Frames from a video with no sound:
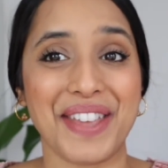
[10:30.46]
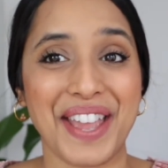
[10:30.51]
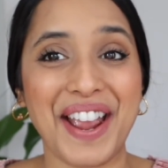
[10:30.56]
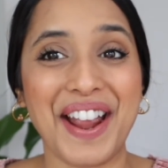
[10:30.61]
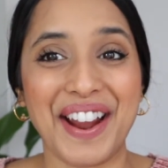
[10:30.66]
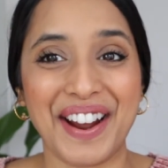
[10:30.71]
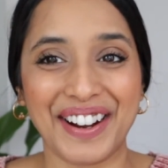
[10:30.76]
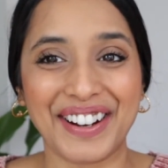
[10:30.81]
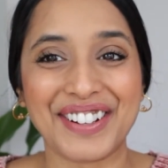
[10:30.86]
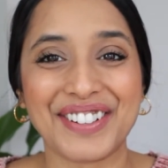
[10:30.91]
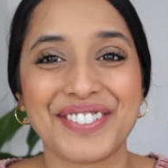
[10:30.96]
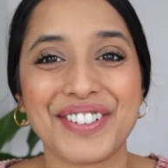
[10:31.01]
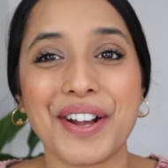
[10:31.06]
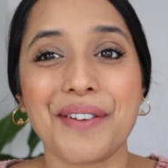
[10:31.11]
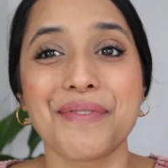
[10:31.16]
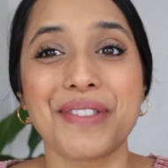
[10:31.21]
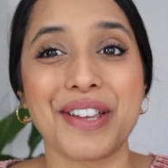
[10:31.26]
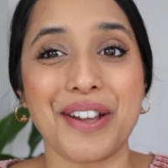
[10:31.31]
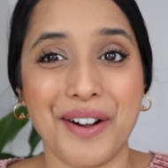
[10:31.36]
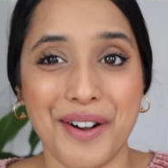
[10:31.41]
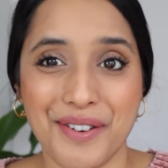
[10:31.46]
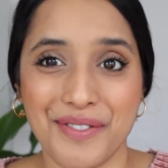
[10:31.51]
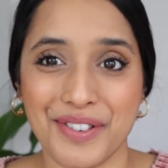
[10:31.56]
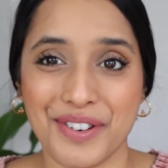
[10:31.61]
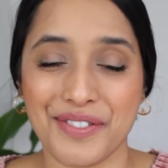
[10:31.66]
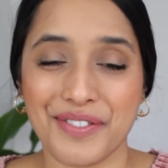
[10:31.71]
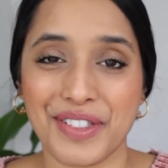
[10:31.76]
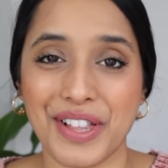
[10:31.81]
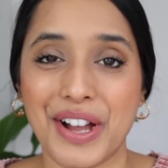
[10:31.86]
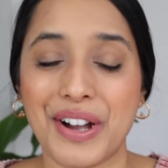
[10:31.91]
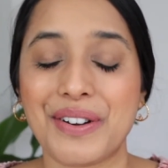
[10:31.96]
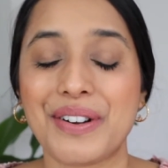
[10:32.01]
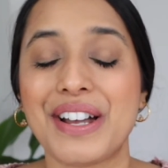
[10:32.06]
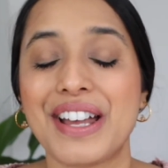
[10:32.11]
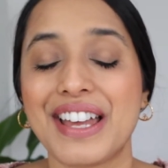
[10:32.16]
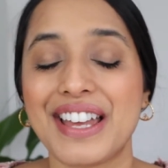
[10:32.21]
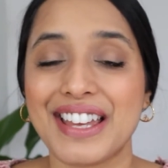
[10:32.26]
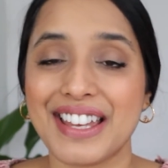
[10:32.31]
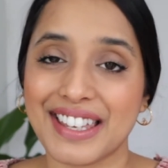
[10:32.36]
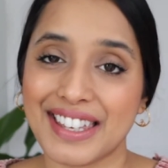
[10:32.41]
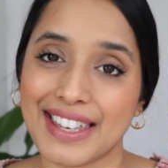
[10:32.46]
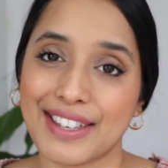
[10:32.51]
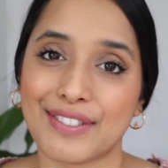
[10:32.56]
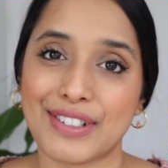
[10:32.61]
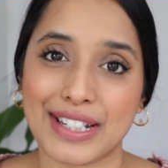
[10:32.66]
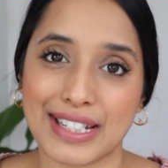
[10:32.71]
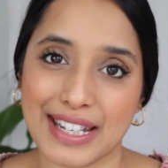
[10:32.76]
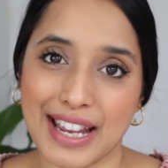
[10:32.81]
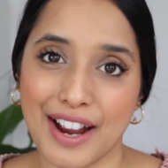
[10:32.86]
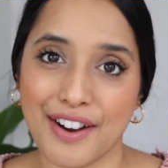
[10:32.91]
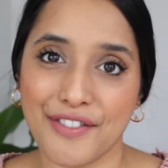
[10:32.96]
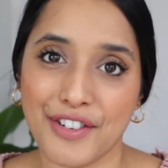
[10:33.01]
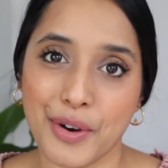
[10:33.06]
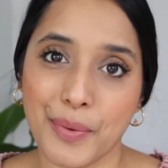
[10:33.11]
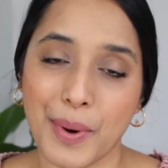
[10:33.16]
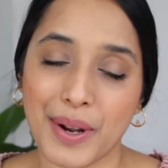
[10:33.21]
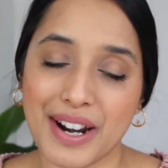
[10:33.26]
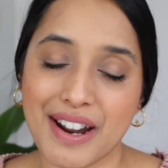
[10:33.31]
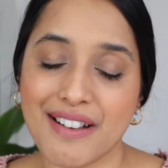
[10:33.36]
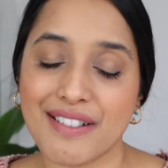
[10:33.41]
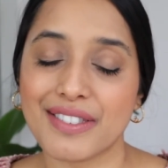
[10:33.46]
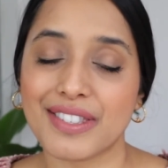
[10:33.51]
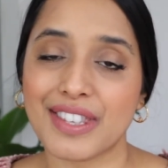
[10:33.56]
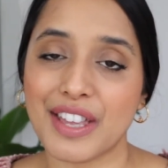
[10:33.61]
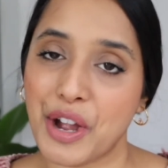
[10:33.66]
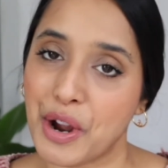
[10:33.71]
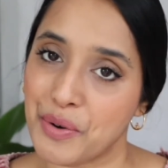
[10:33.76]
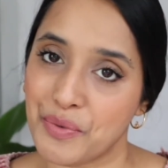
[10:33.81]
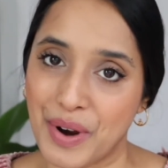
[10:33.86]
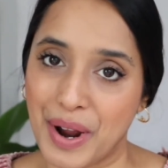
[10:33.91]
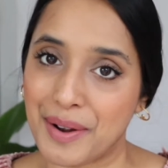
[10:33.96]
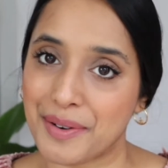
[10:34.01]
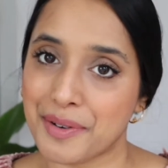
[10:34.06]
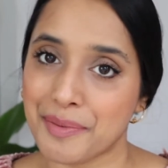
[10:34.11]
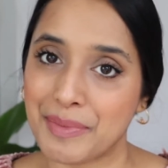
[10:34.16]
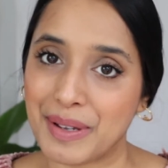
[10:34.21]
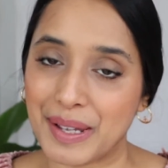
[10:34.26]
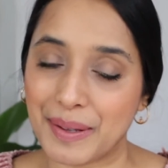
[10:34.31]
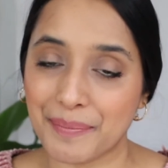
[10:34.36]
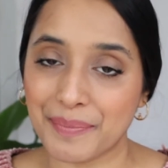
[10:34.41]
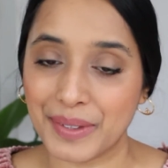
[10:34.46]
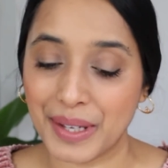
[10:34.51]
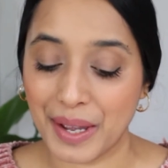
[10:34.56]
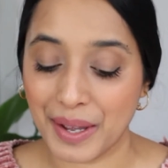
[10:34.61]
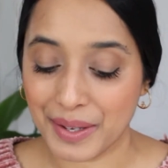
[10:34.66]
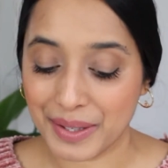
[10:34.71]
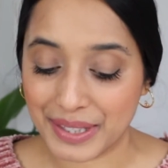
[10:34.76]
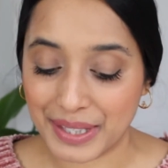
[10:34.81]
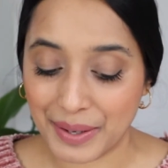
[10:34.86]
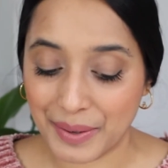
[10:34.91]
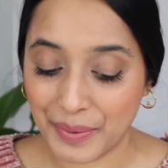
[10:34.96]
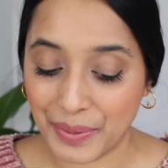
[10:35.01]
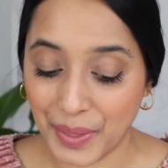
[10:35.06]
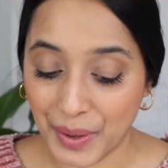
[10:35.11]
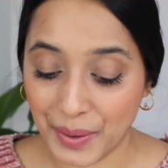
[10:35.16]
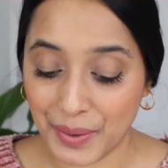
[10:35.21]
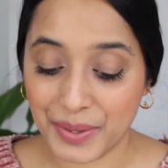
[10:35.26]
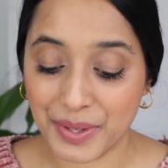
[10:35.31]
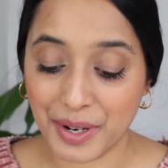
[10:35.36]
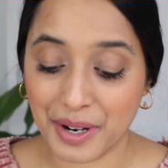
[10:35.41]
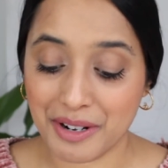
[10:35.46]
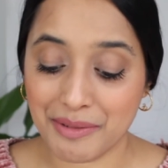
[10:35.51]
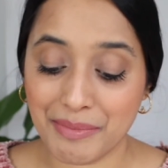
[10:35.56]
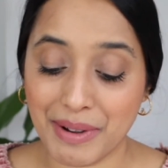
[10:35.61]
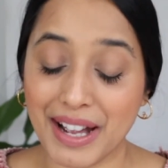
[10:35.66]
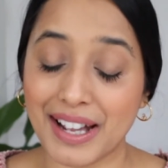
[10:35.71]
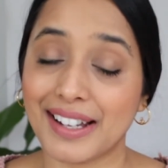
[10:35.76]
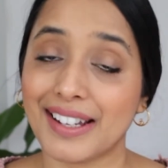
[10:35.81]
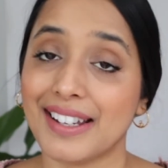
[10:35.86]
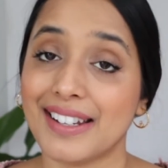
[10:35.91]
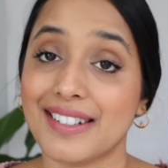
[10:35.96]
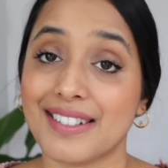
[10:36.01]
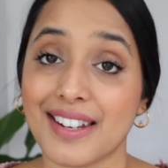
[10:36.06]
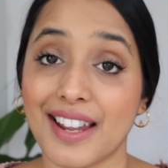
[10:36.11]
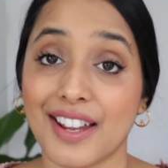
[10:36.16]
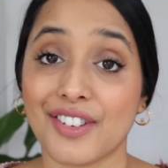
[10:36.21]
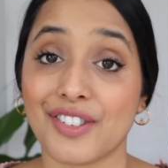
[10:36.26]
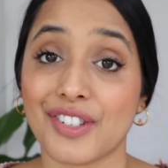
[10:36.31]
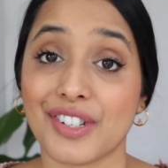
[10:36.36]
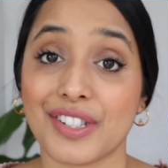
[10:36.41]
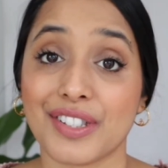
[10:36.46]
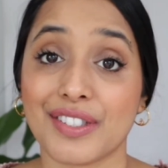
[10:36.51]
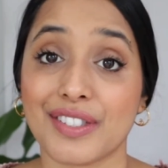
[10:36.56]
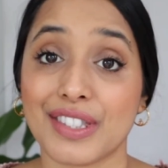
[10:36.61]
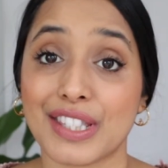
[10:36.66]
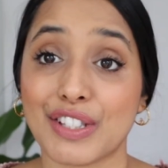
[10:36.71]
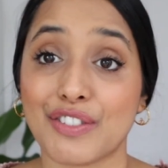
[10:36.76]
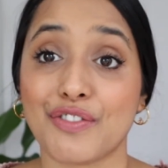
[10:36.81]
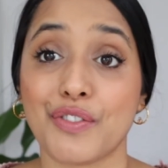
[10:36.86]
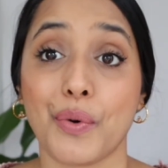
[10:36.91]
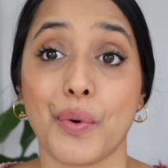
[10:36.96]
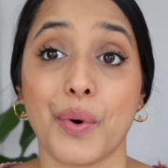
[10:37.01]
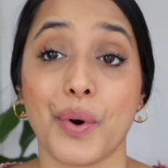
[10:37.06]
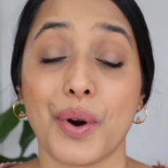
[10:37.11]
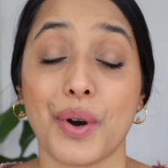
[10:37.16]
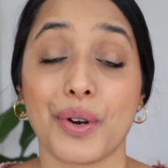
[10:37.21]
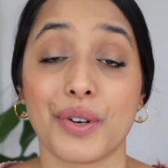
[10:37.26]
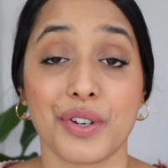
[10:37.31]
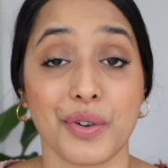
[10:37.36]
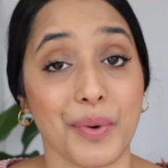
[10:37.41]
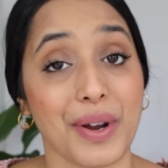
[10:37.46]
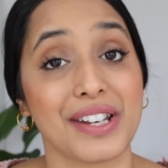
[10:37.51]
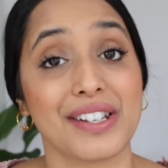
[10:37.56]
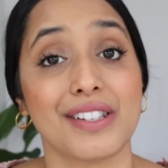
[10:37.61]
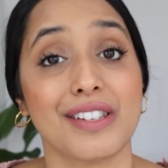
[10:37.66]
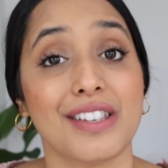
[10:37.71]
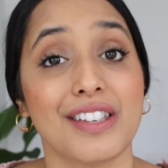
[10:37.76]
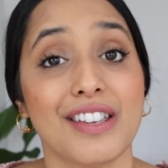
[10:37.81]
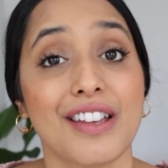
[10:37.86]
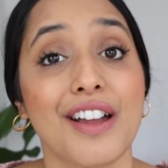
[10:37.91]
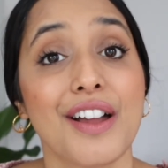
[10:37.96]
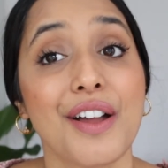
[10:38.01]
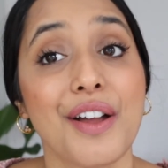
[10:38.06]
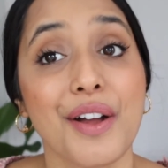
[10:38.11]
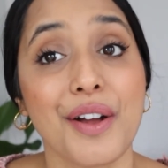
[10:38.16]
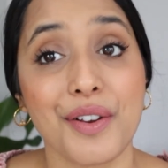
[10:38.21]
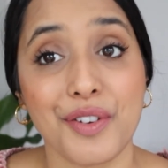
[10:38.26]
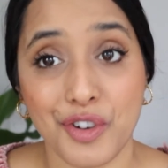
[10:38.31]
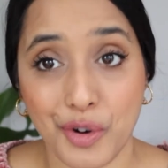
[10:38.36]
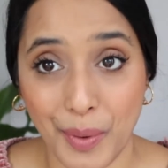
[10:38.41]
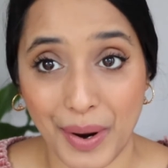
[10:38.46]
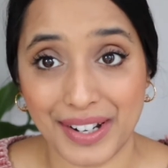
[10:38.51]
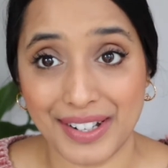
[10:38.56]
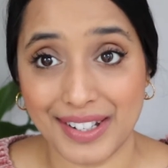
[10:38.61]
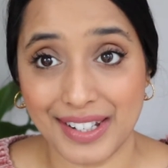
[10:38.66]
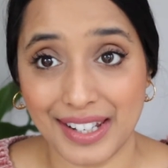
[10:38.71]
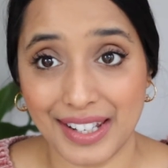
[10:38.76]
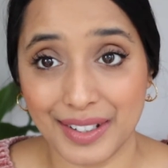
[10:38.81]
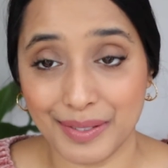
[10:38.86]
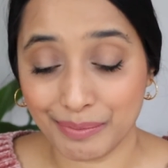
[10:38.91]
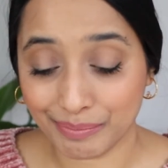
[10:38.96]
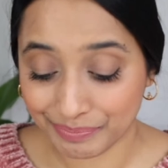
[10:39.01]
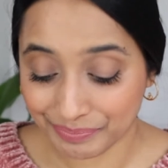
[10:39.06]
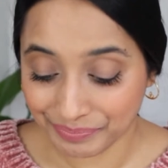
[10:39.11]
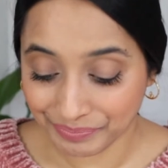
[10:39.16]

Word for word: there, from the overflow, giving to everyone else around me. So those are my intentions for 2020.